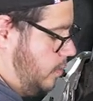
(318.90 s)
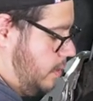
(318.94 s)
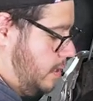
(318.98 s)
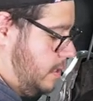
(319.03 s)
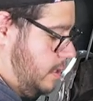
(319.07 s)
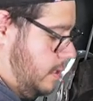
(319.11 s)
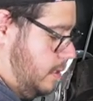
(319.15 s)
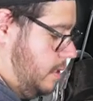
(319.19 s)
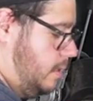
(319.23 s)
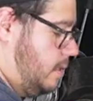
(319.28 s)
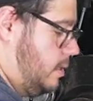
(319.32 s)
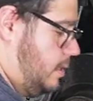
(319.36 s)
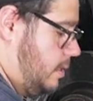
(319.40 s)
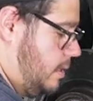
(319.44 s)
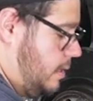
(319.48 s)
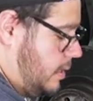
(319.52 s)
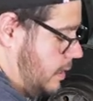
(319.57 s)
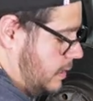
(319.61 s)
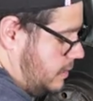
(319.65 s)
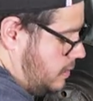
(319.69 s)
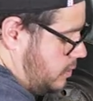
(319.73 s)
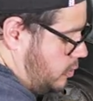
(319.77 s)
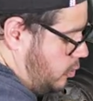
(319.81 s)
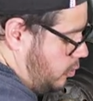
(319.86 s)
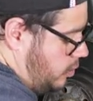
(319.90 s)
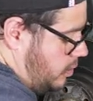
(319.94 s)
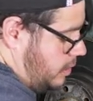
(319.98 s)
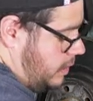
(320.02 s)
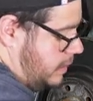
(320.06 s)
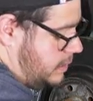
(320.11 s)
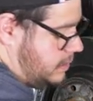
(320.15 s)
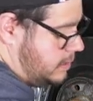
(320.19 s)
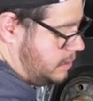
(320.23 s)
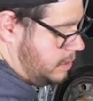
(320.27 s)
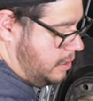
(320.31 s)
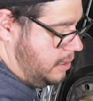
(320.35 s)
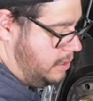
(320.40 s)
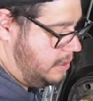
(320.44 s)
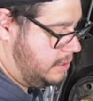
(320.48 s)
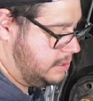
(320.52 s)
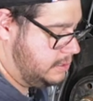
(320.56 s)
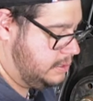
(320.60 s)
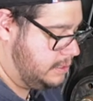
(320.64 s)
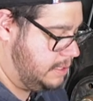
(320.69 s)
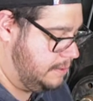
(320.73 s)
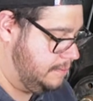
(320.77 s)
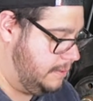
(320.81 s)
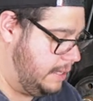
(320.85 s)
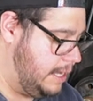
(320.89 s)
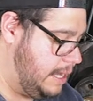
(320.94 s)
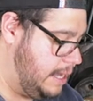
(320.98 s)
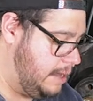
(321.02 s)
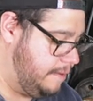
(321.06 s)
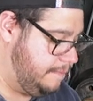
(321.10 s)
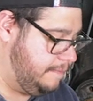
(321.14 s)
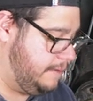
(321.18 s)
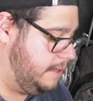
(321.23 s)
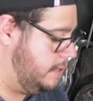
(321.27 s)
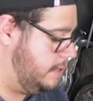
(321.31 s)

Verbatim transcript: with these Northeast cars that we have